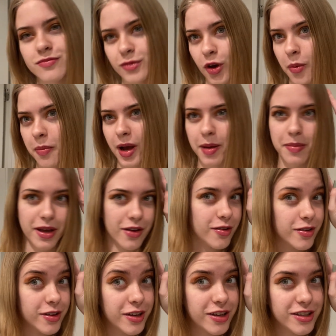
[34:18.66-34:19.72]
Go buy
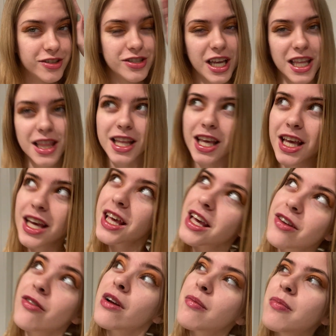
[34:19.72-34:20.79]
Bitcoin and Chainlink
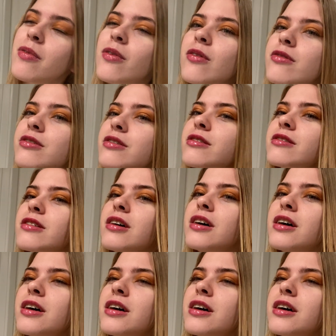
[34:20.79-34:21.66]
and Ripple and